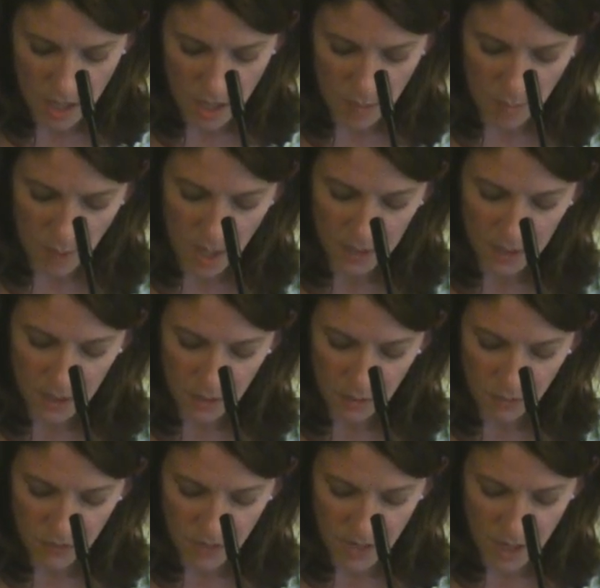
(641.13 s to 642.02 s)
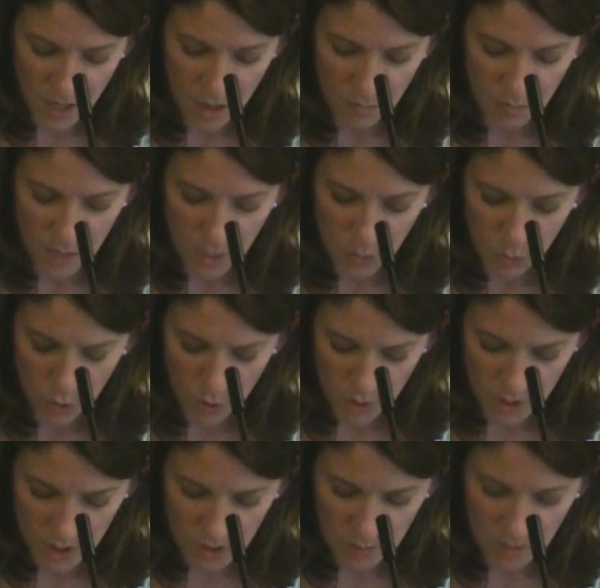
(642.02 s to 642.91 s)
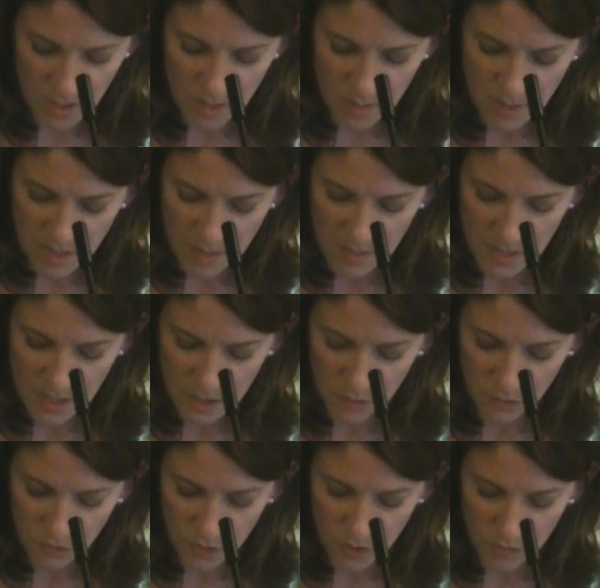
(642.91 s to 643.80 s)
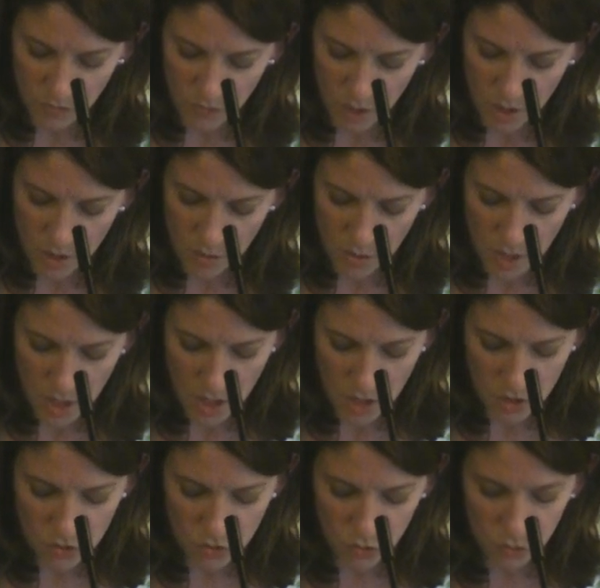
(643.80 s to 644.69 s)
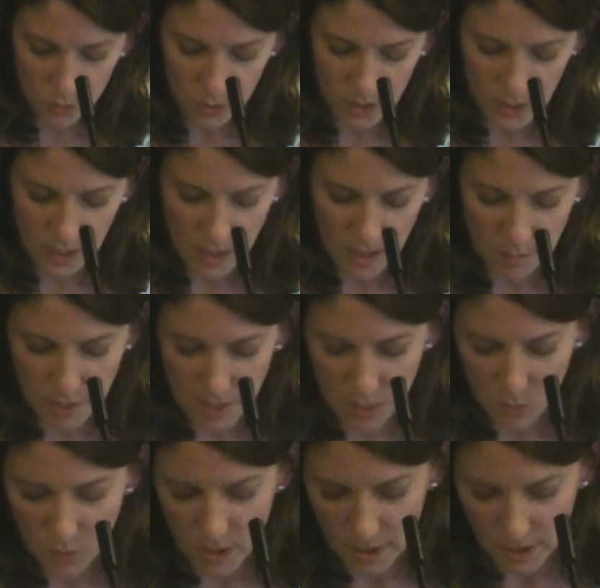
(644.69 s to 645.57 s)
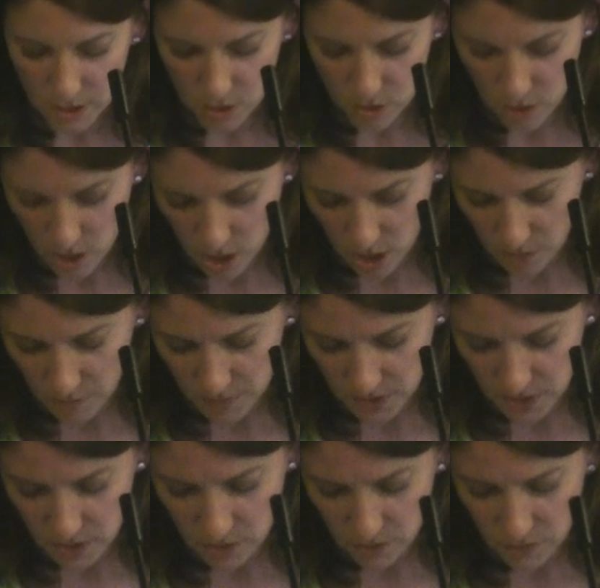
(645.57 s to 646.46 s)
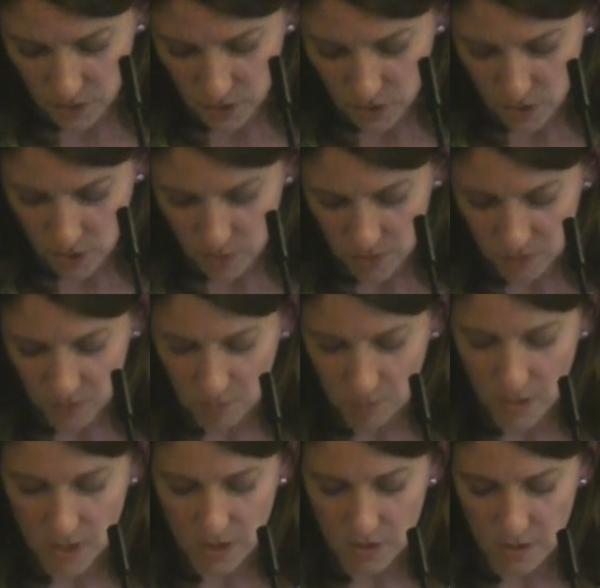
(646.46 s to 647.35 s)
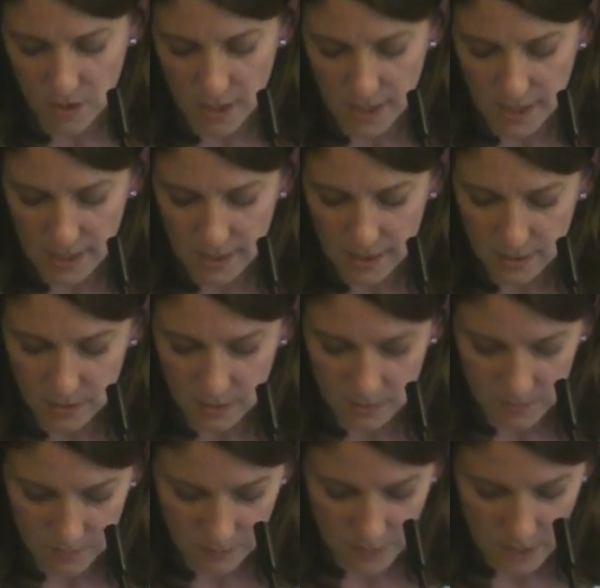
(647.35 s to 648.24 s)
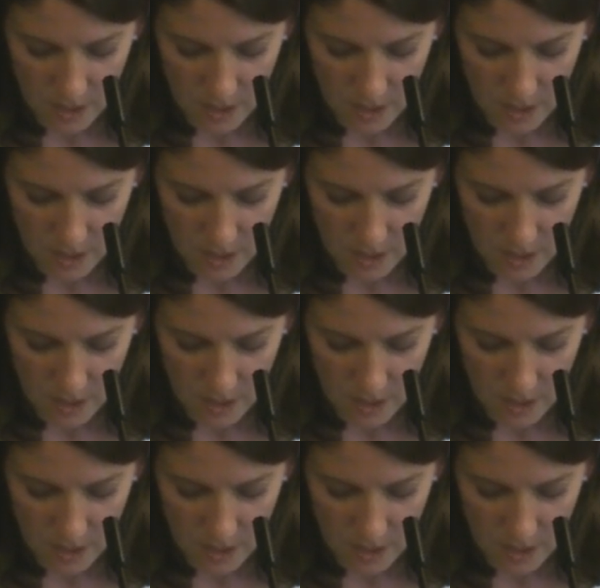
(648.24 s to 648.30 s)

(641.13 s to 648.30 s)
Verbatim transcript: a maudlin affair made worse by the baby in the front row drooling and pinwheeling her arms at the photo of her mother on an easel.